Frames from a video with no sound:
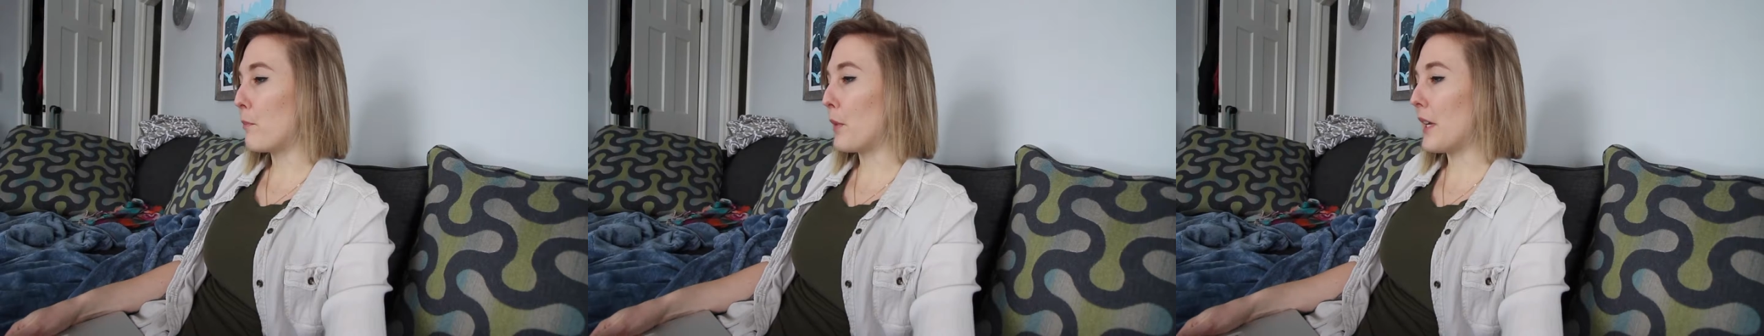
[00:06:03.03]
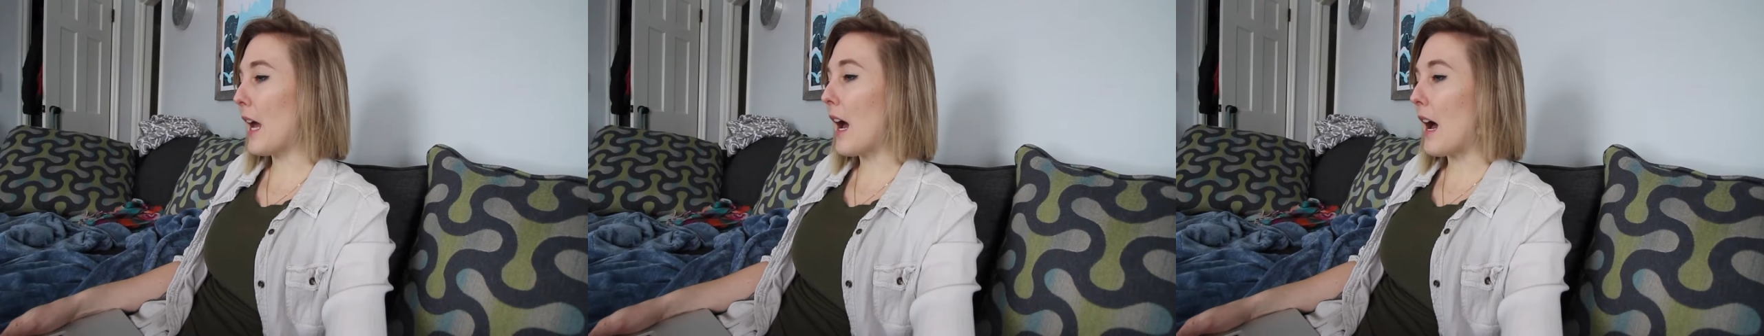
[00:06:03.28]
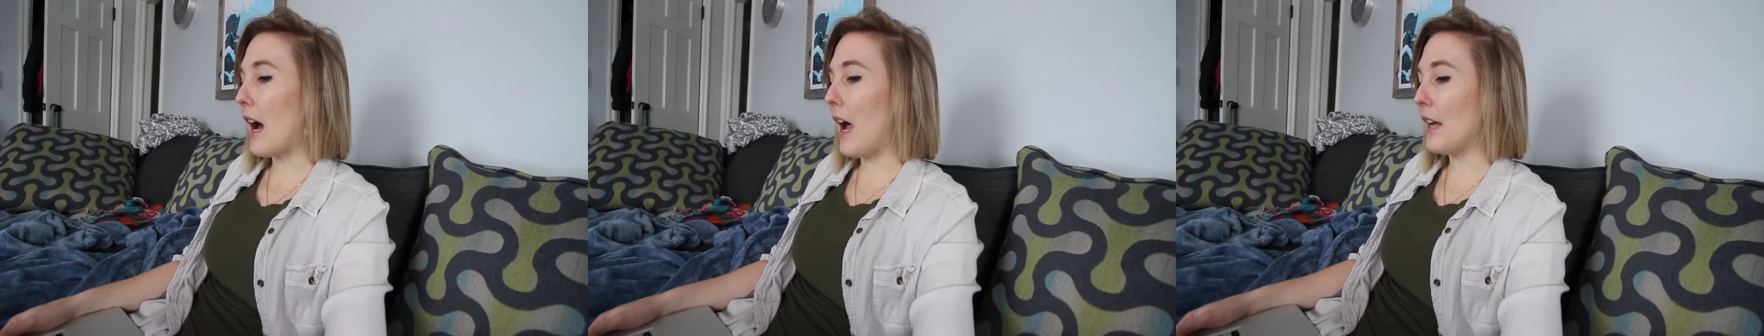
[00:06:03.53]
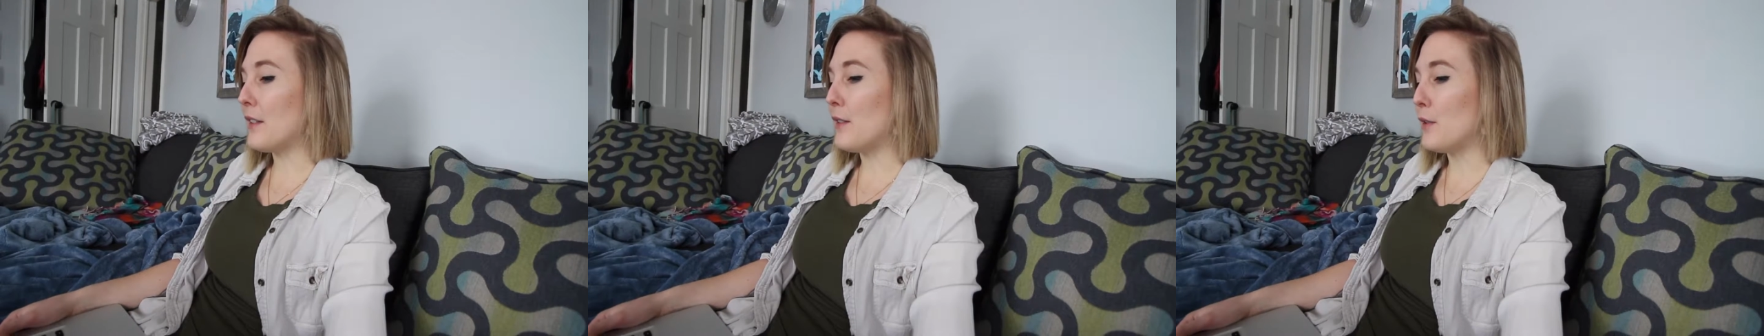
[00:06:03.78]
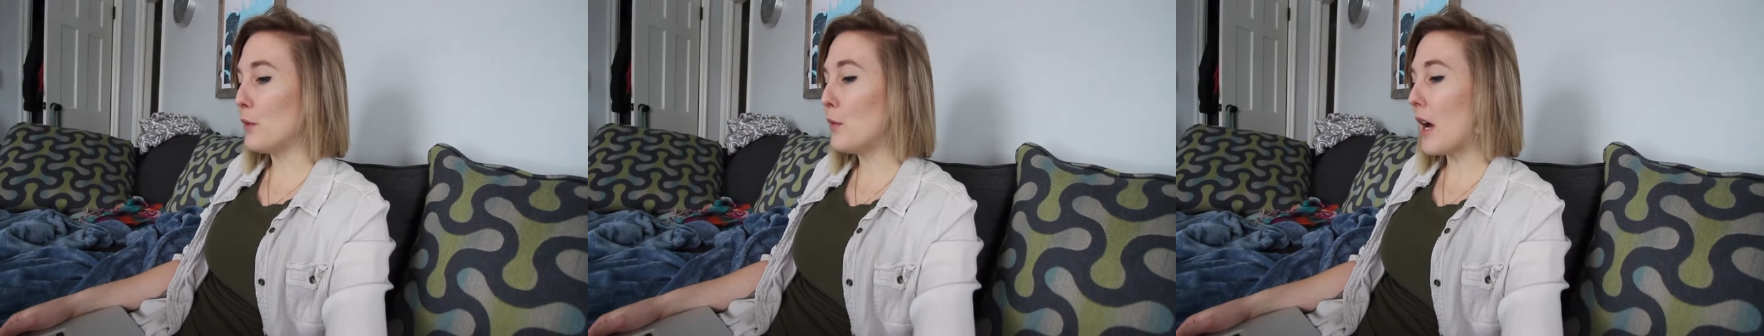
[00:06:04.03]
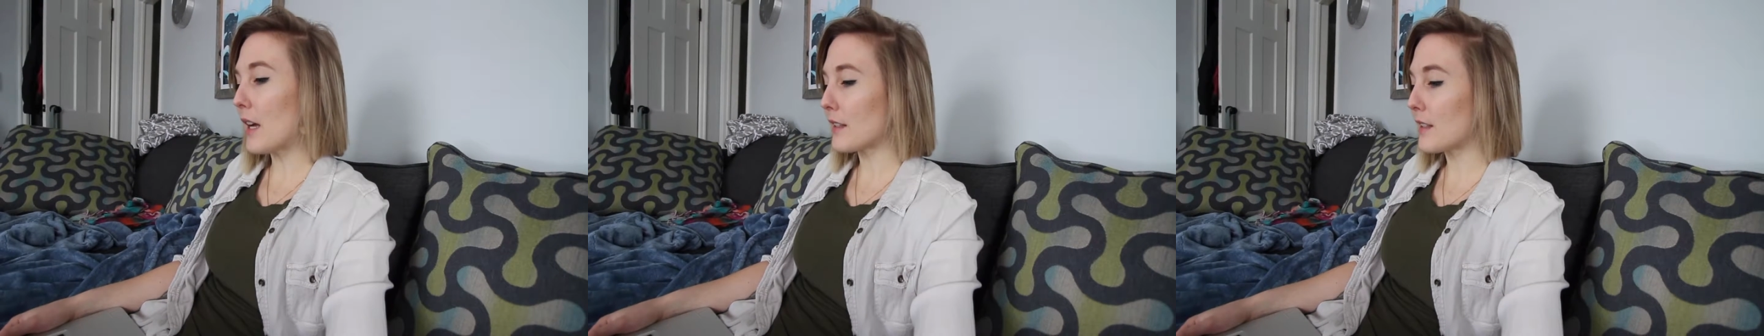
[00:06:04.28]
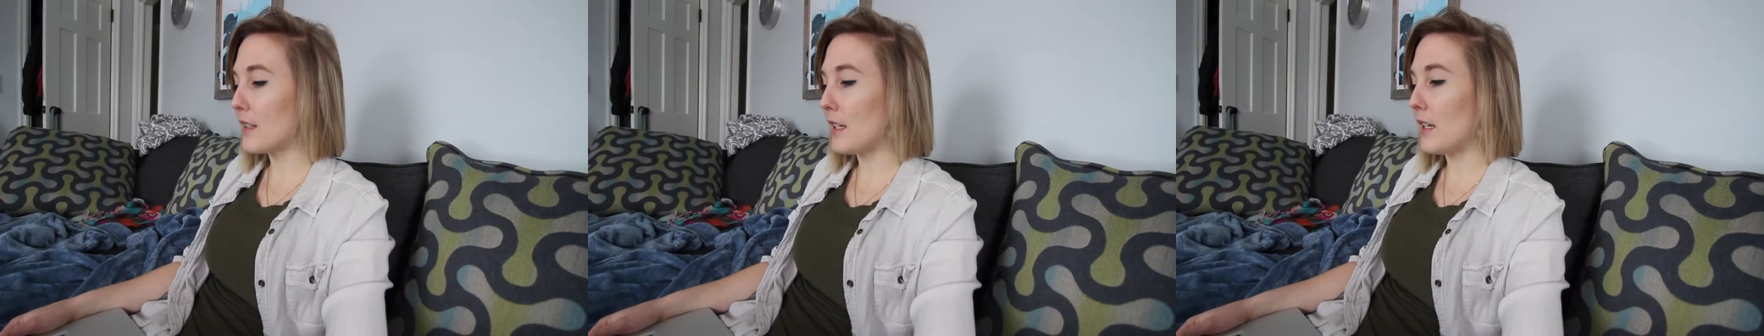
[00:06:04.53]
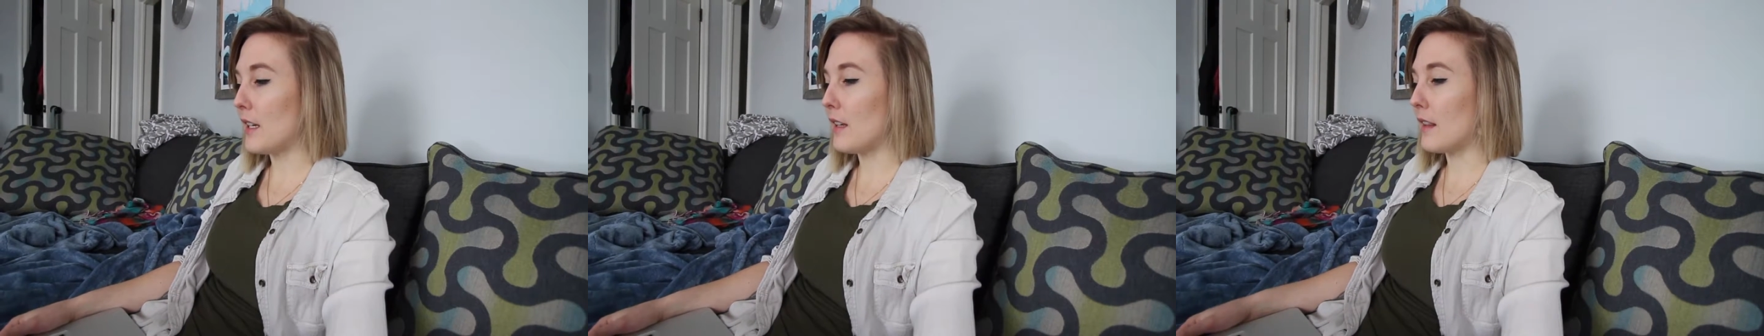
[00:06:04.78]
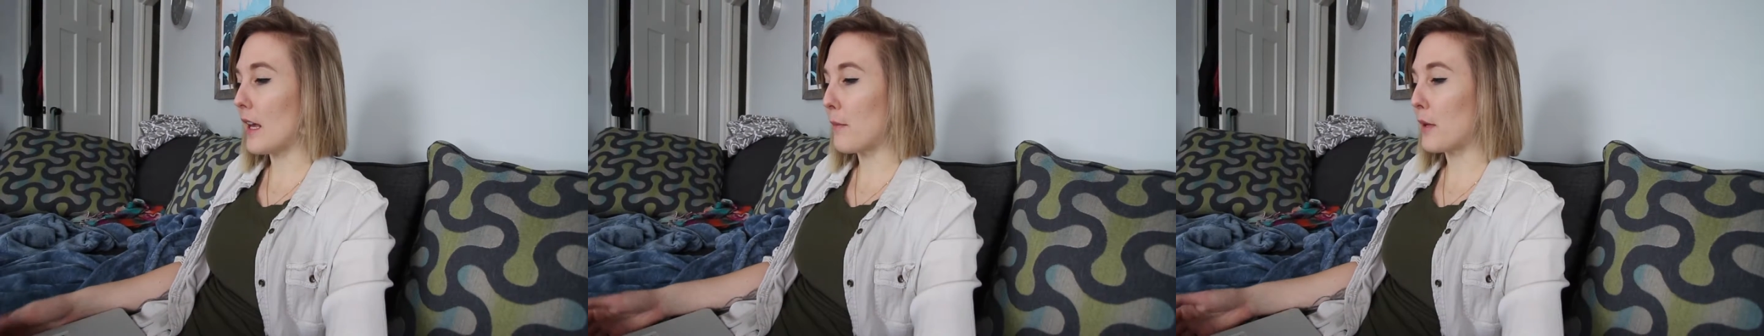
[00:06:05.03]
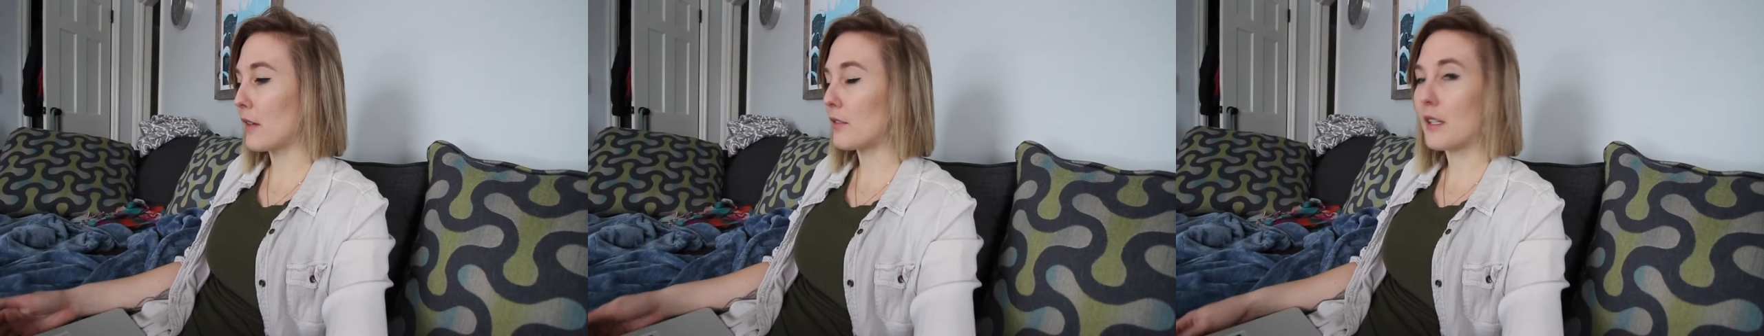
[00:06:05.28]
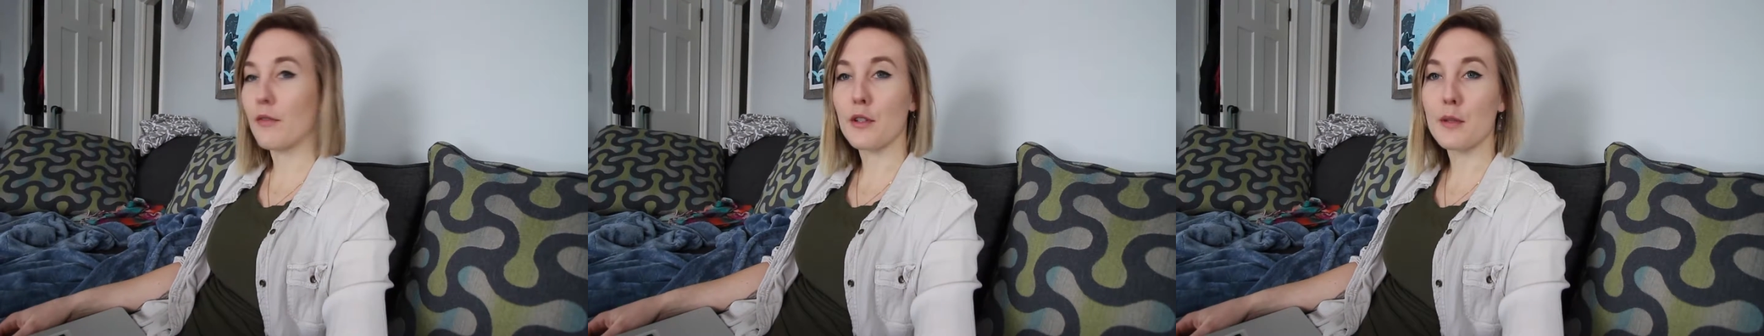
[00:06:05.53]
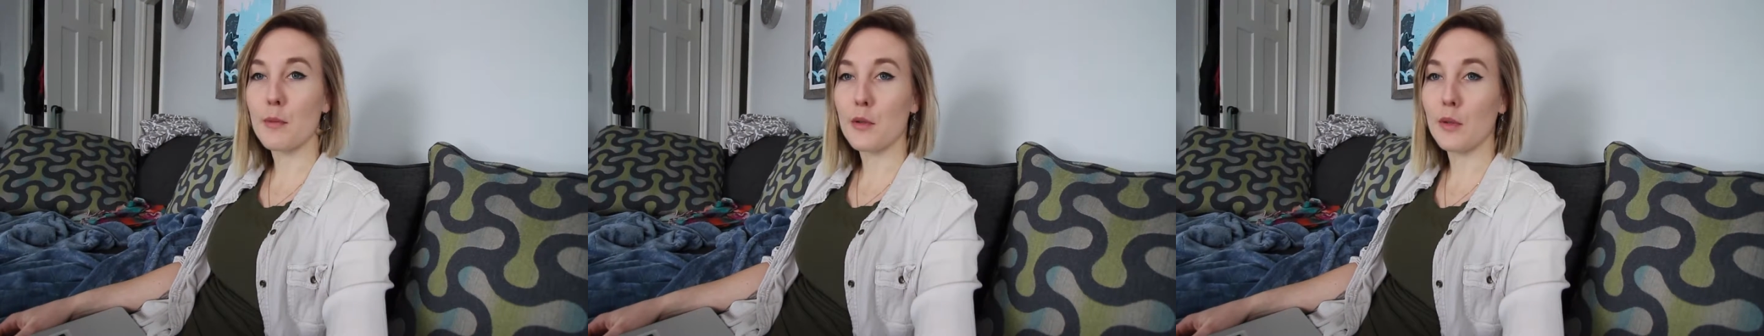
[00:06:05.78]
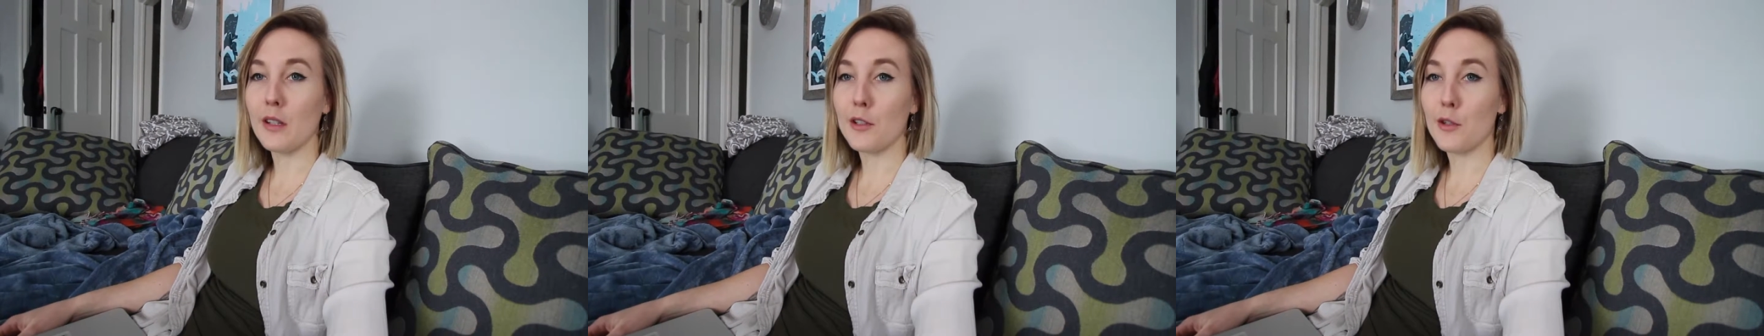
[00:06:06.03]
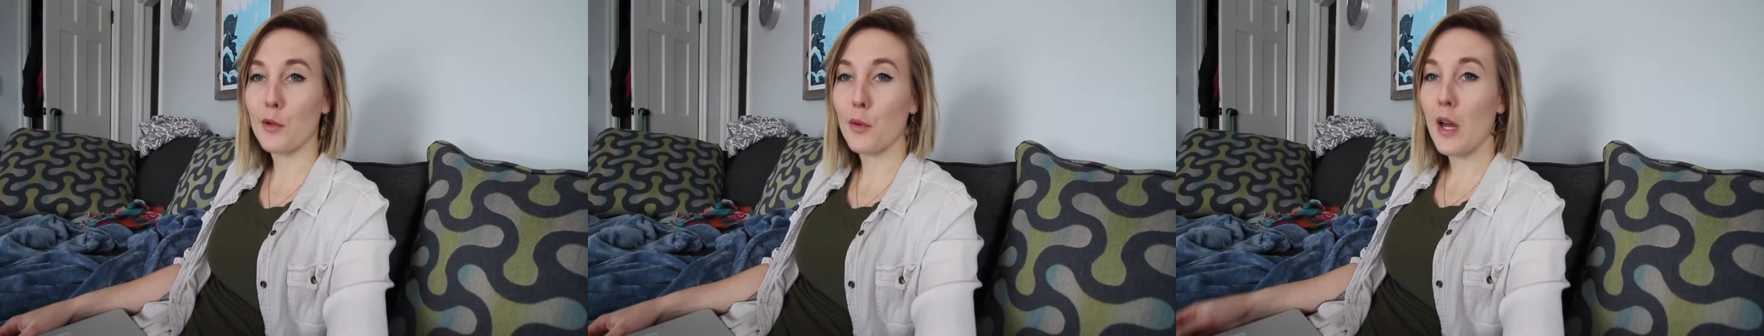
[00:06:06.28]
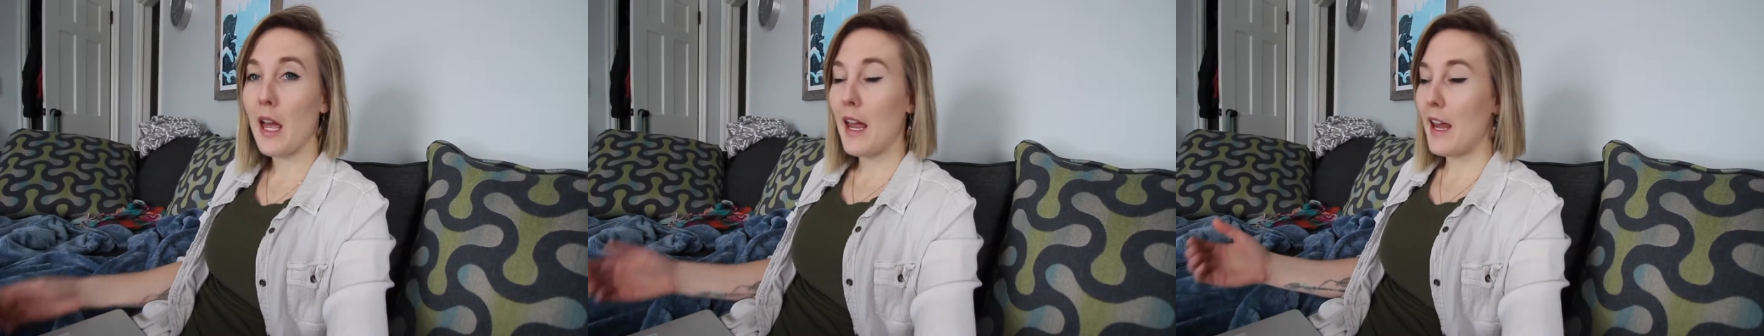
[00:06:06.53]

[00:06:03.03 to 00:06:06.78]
But yeah, I do not see that big of a difference between the two.